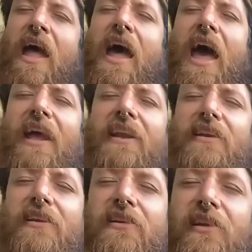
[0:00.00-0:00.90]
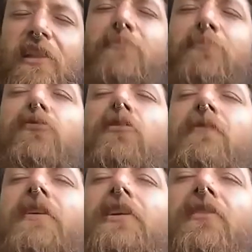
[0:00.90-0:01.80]
and disprove
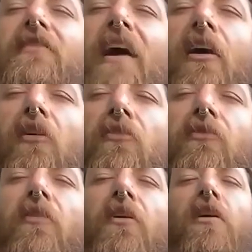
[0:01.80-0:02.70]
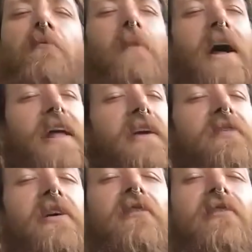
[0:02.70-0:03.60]
it to yourself by giving
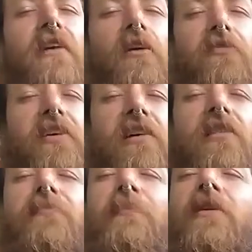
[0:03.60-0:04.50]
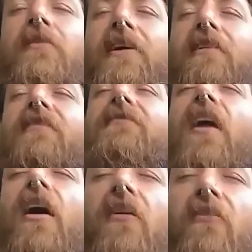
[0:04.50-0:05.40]
yourself the experience of
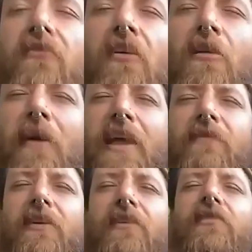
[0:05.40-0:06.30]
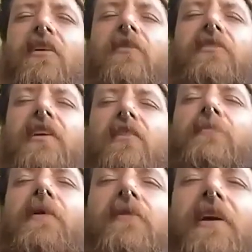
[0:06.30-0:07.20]
love, by giving yourself the
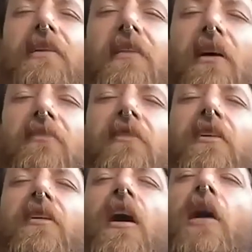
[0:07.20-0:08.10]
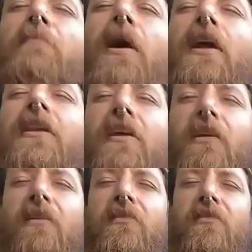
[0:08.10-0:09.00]
experience of
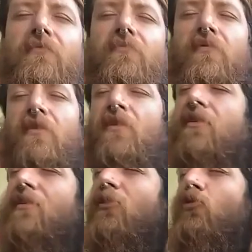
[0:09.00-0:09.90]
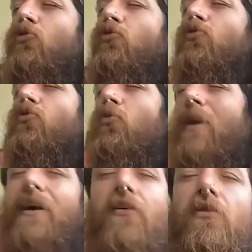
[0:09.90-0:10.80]
abundance, you
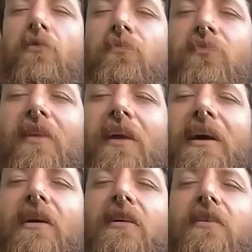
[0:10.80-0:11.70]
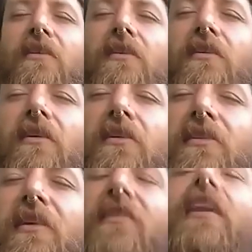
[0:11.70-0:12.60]
will
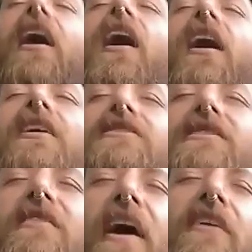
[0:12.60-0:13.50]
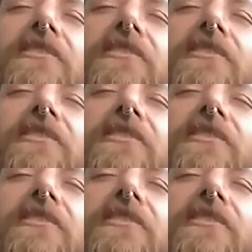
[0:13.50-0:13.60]
dislodge this energy